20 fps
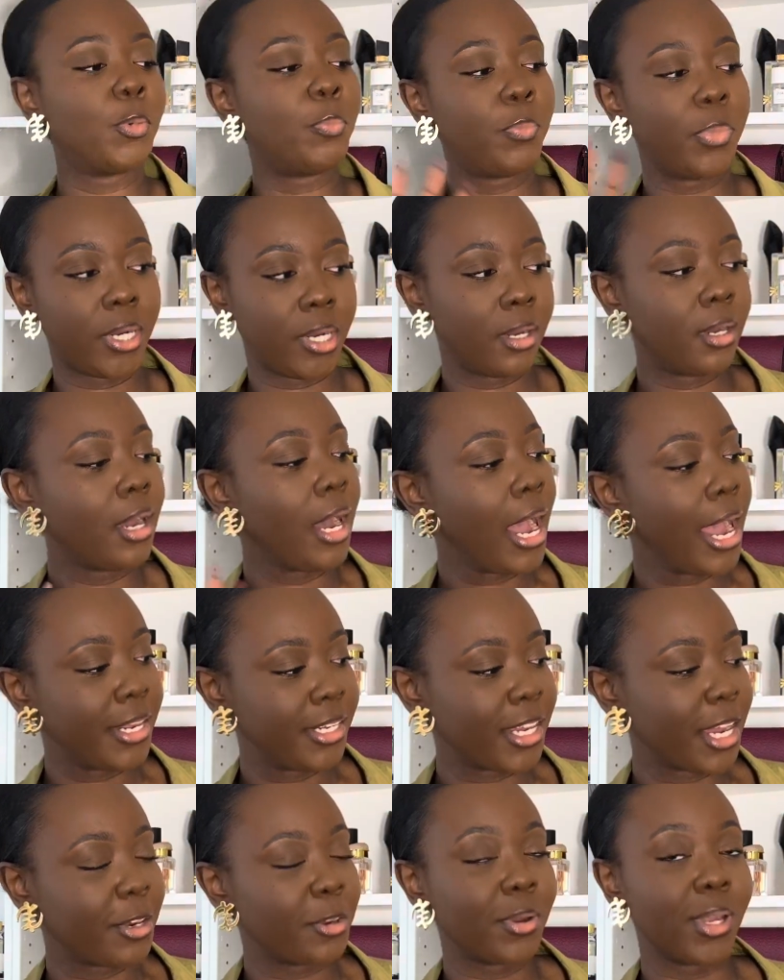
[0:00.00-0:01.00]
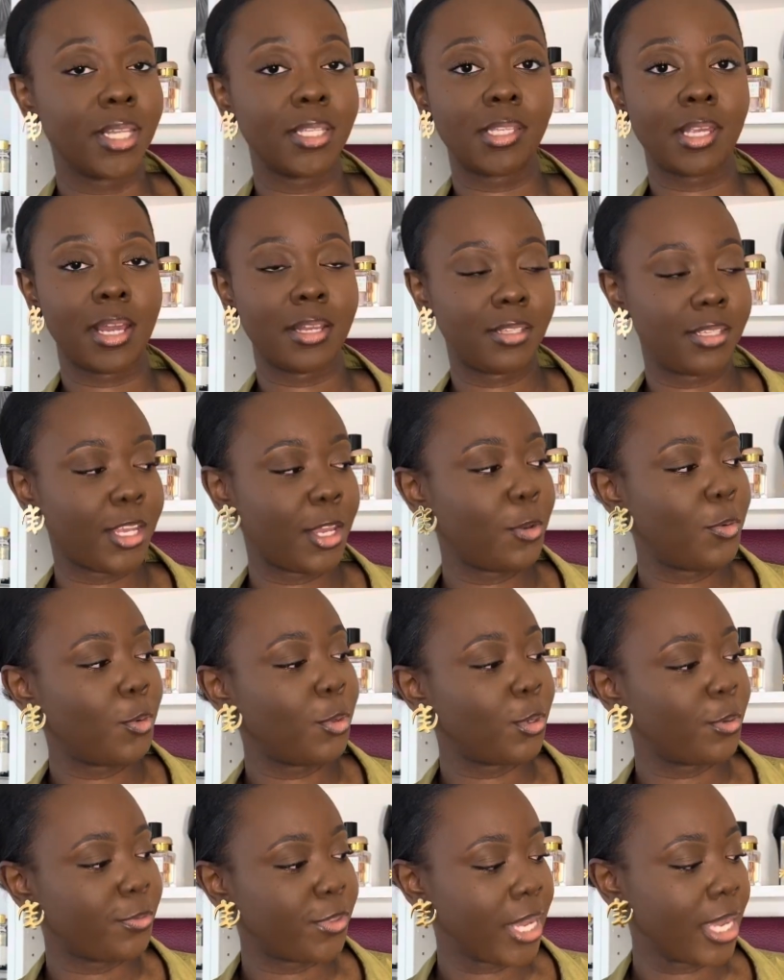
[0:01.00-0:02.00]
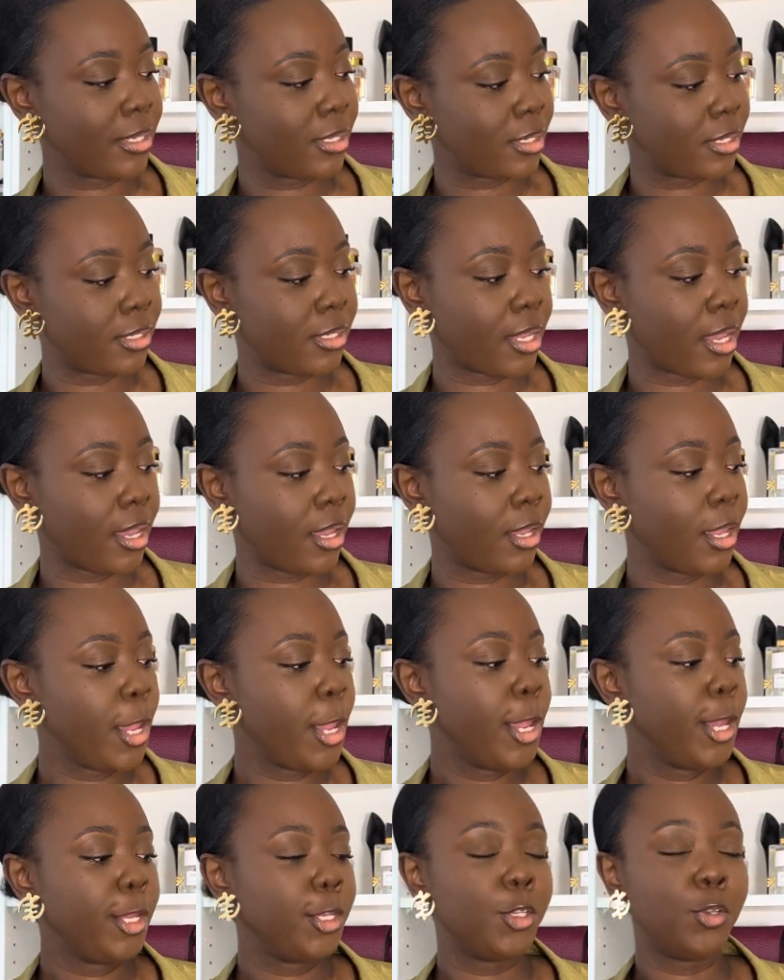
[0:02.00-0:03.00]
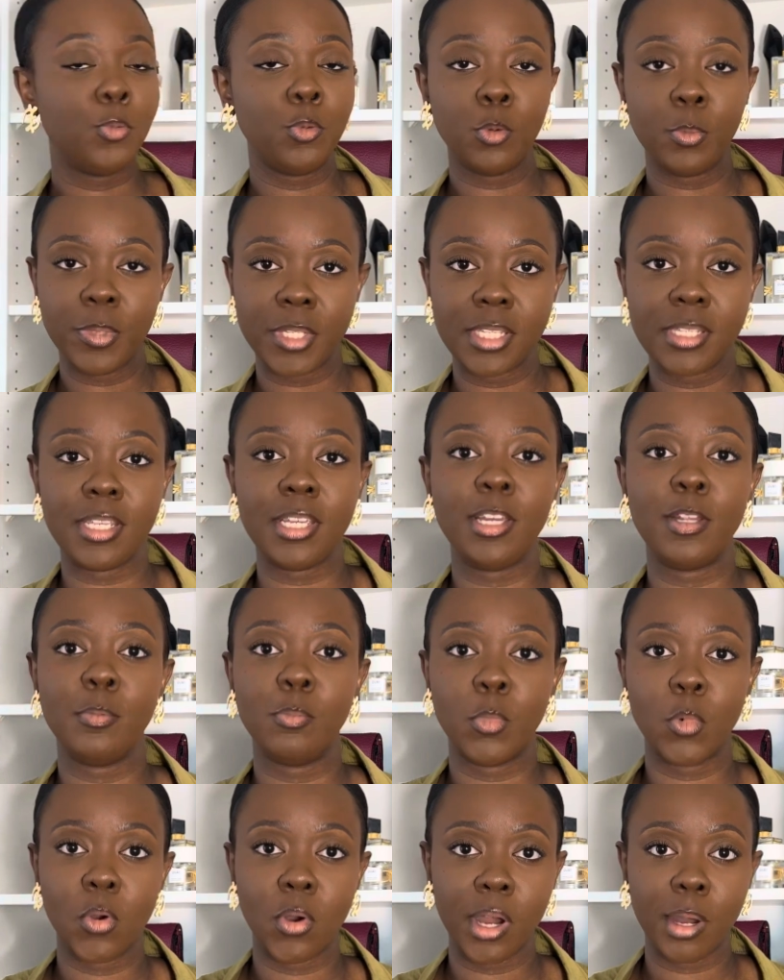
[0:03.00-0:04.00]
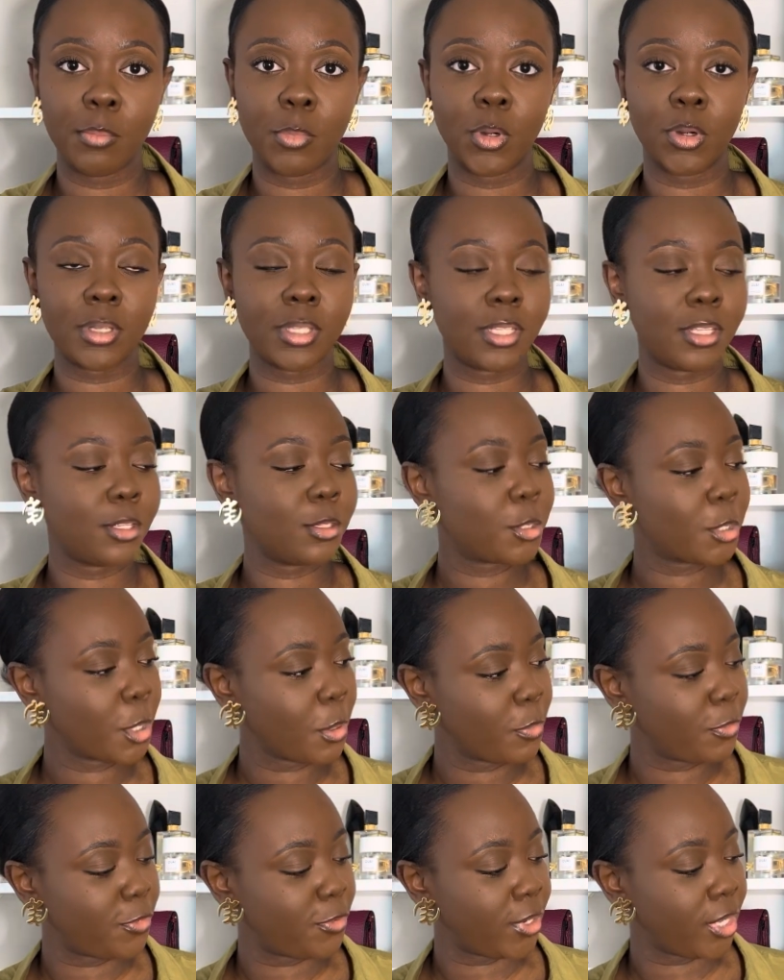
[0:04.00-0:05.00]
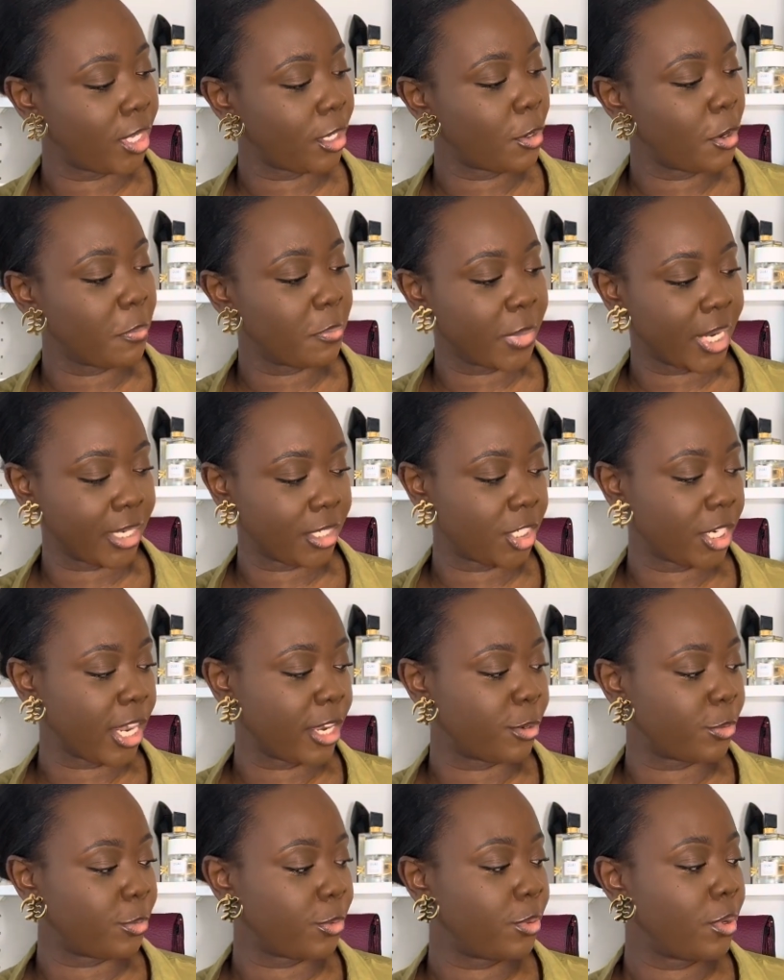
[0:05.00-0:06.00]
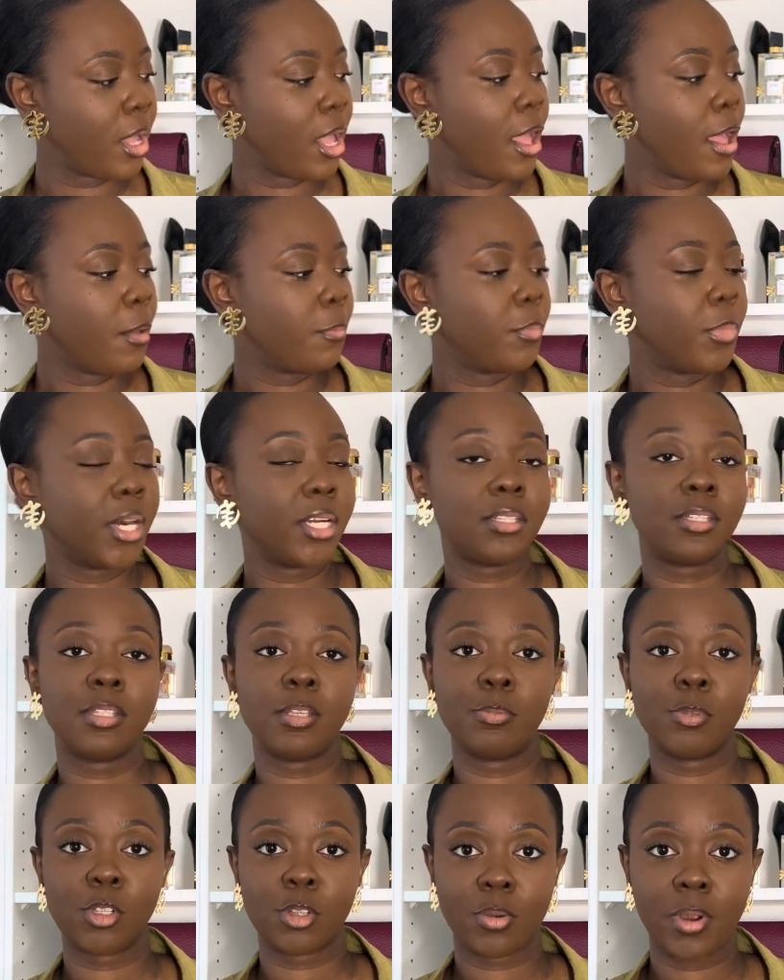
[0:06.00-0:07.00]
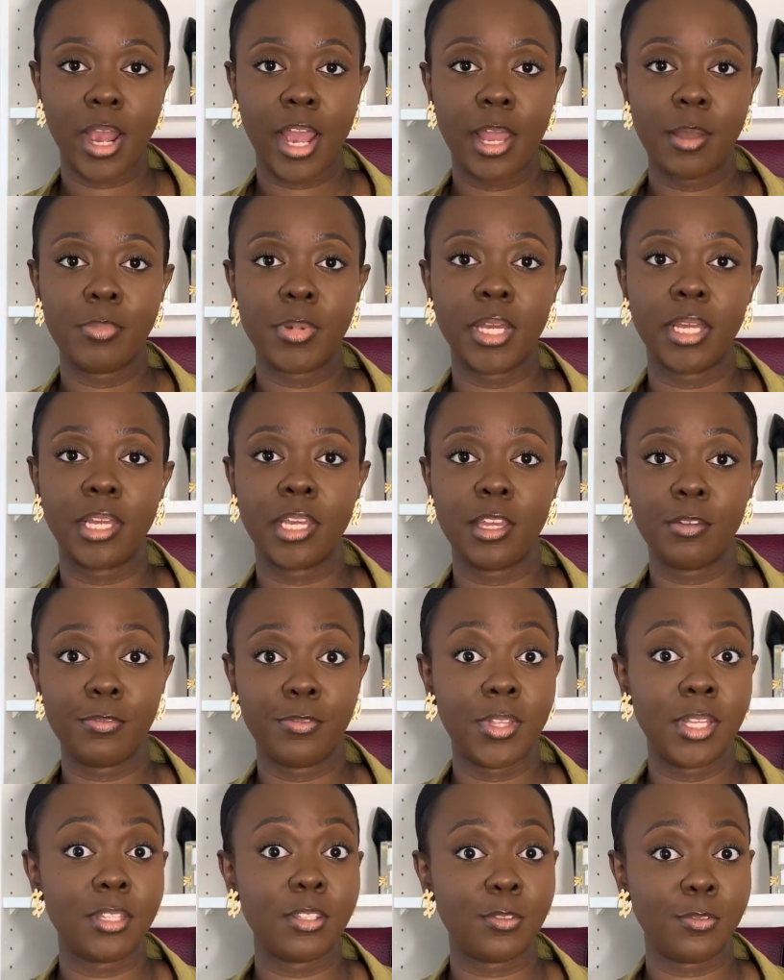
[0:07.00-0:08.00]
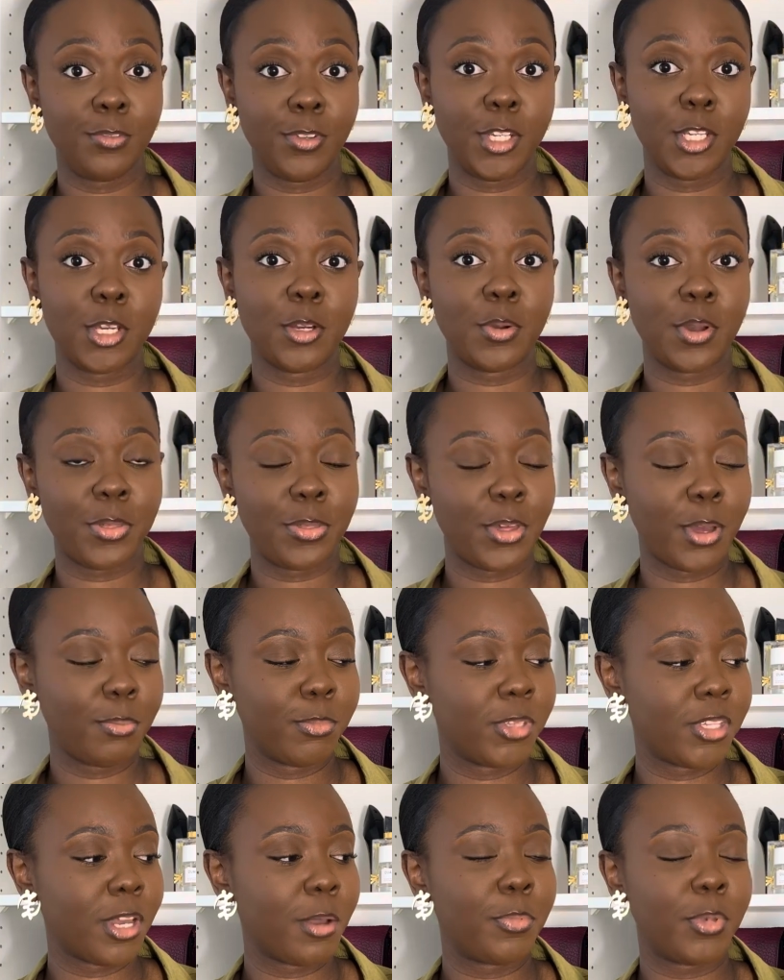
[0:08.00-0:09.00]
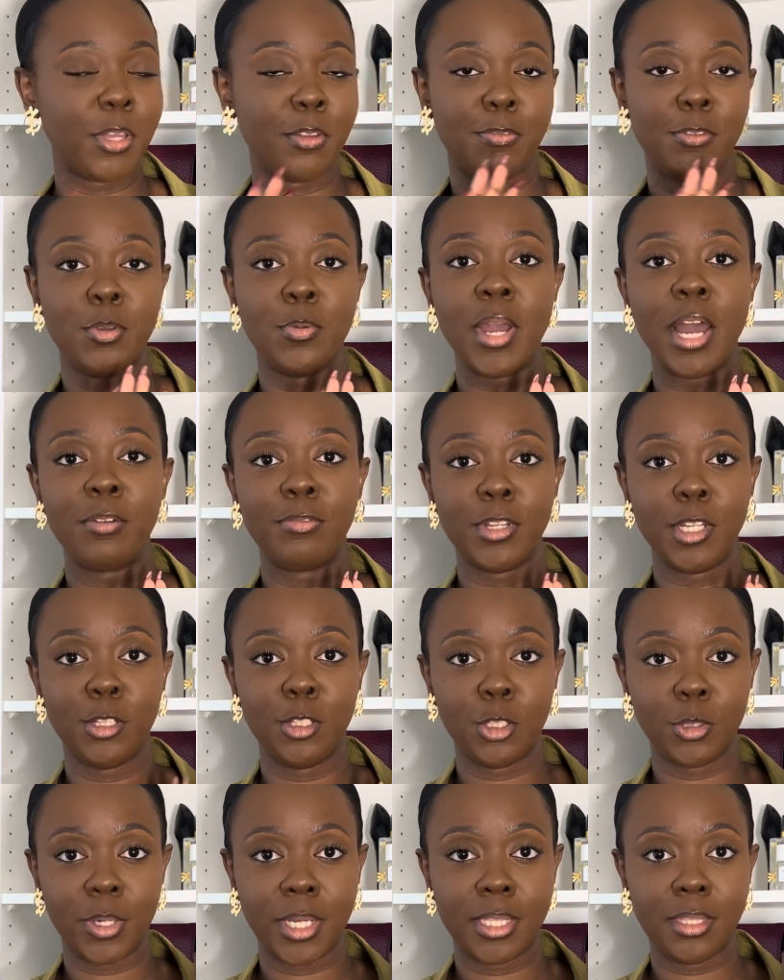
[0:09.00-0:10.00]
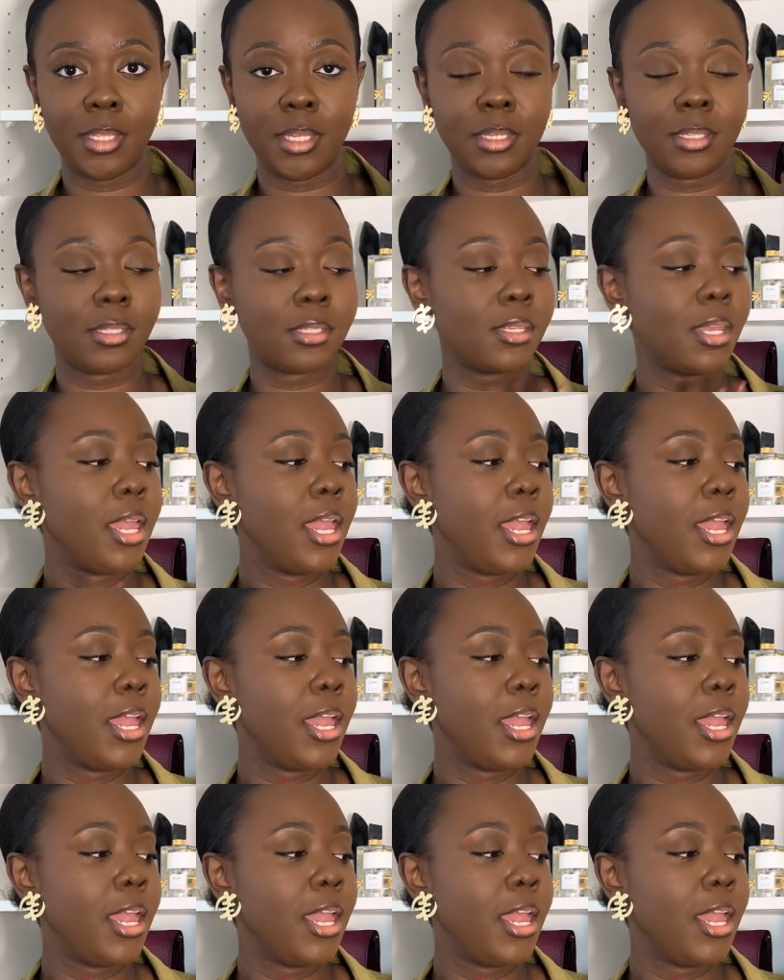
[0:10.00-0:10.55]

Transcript: But I digress. I say all of that to say you will be seeing more unboxings hopefully on my channel, but subscribe and give this video a thumbs up if you have enjoyed this.